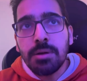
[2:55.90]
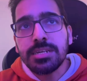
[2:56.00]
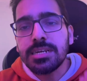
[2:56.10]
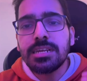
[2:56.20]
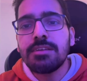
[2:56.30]

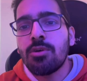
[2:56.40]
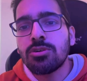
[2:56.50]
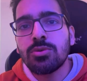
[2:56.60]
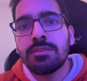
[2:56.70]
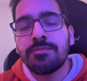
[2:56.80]
But here I
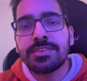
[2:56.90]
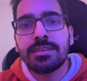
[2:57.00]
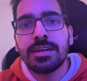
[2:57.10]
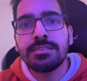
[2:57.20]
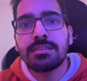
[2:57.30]
want to
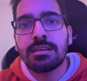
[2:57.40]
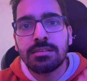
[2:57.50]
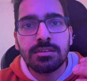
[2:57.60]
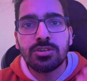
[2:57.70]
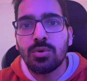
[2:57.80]
emphasize
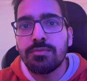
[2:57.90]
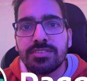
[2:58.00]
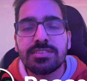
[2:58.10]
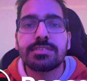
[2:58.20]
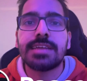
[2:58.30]
another tool,
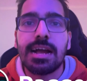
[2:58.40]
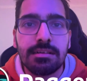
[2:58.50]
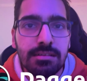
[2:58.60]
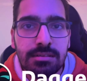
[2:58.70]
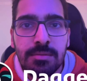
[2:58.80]
which is
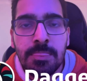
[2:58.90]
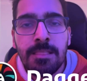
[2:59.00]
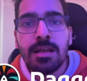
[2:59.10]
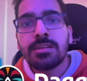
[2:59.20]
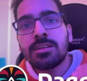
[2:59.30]
Dagger.
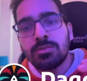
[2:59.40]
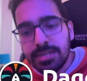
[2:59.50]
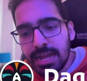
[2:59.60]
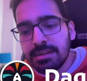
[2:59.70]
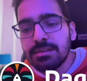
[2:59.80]
Now,
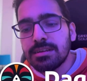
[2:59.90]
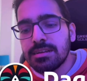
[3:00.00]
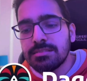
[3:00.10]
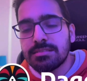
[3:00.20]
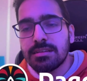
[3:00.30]
Dagger
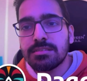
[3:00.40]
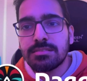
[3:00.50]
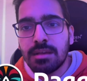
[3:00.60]
is